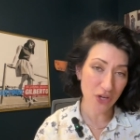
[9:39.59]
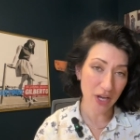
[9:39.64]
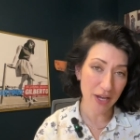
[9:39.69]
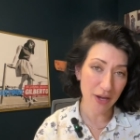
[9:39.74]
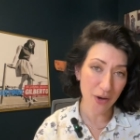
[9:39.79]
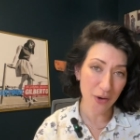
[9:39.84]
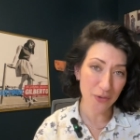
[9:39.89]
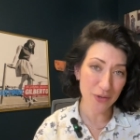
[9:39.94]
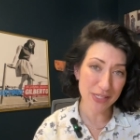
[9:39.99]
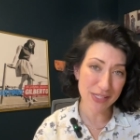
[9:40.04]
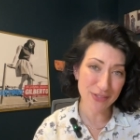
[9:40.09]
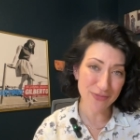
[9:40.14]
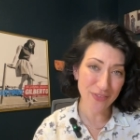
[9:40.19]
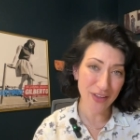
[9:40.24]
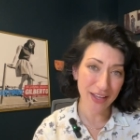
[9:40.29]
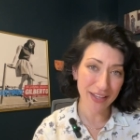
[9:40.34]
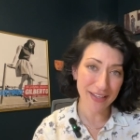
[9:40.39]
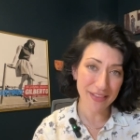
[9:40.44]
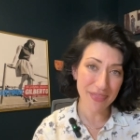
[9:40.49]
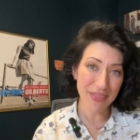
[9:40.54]
I always
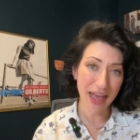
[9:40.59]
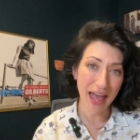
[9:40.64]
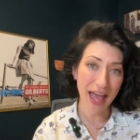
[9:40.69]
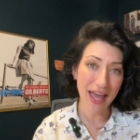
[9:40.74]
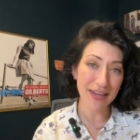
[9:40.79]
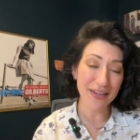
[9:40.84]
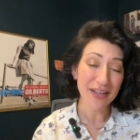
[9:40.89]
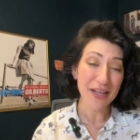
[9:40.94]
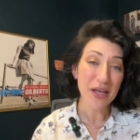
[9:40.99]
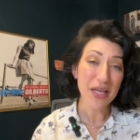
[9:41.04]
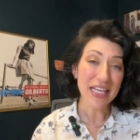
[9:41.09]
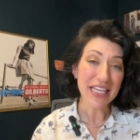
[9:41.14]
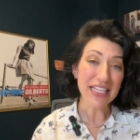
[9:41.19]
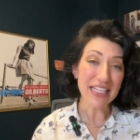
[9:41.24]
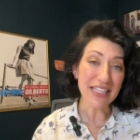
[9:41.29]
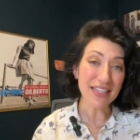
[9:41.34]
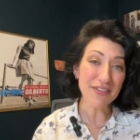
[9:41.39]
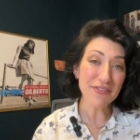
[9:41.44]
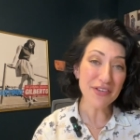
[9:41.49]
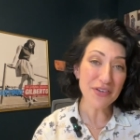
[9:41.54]
find that
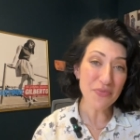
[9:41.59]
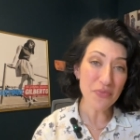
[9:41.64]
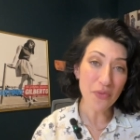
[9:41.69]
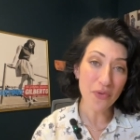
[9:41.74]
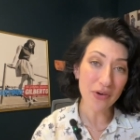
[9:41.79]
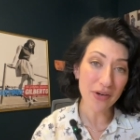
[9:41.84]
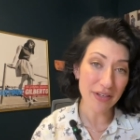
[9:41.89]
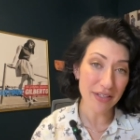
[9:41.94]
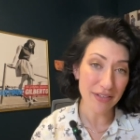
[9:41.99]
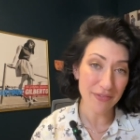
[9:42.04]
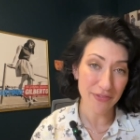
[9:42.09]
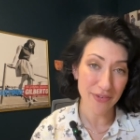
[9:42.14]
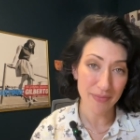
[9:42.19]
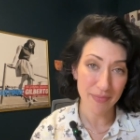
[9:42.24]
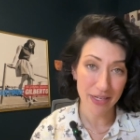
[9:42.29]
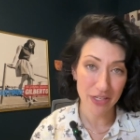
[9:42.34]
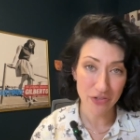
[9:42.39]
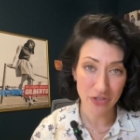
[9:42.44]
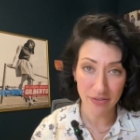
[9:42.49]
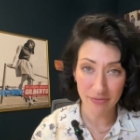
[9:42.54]
even more
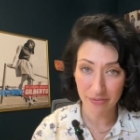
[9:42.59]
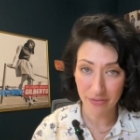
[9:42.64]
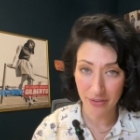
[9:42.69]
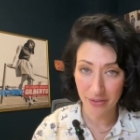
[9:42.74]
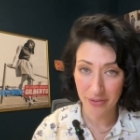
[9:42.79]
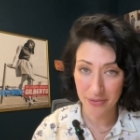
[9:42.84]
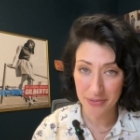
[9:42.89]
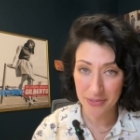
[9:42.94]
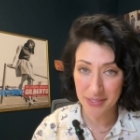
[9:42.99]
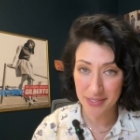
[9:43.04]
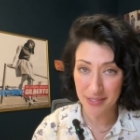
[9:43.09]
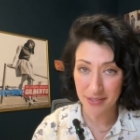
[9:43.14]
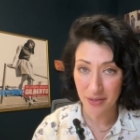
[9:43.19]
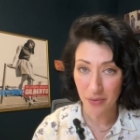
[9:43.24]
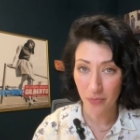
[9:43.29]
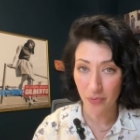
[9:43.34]
information flows